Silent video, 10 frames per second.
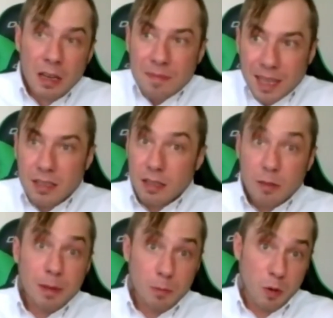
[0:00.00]
that's a little
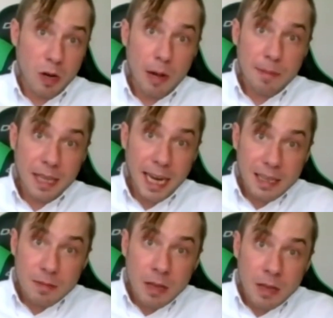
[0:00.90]
bit more
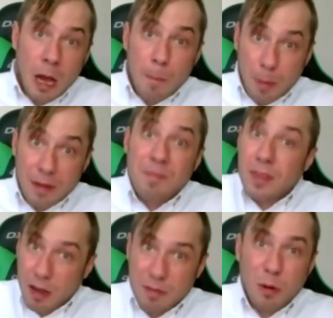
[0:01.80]
complicated, but
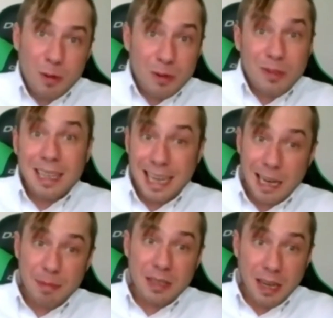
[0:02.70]
of course it
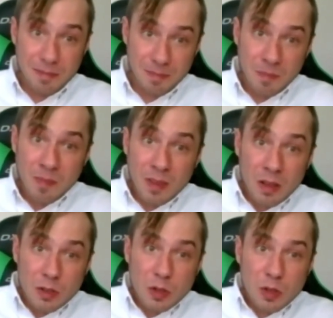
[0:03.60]
can be done.
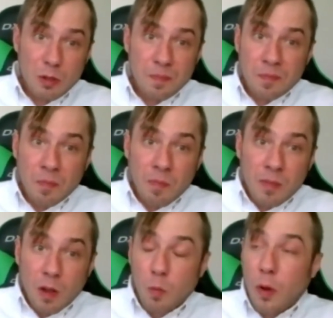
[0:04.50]
So
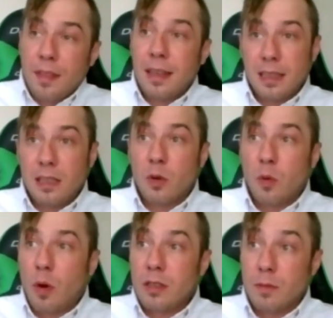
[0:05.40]
one thing that you'll
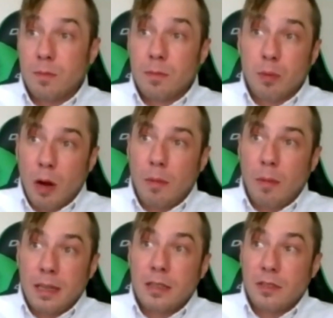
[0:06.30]
want to
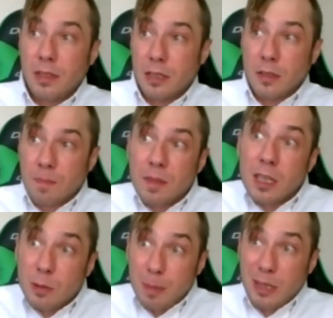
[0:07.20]
probably consider,
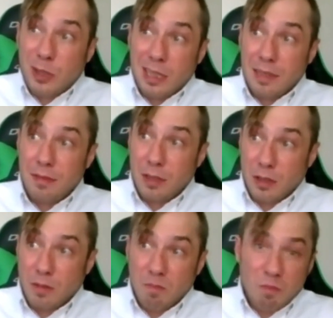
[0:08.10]
especially if
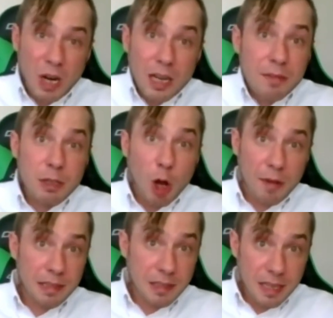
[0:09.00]
you're kind of a
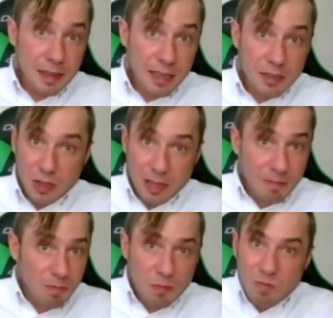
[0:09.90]
novice at this
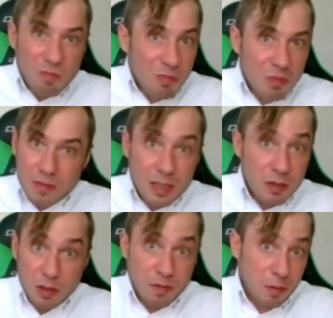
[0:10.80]
and this is
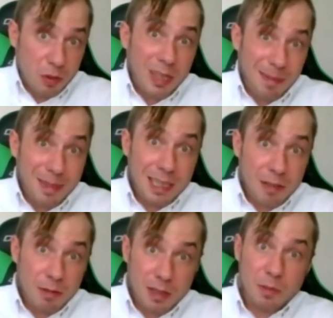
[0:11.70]
your first time
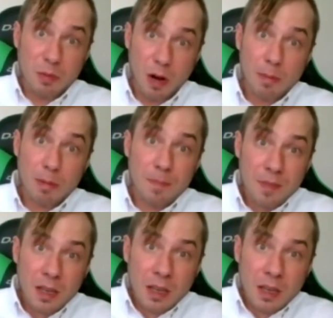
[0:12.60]
dealing with this problem,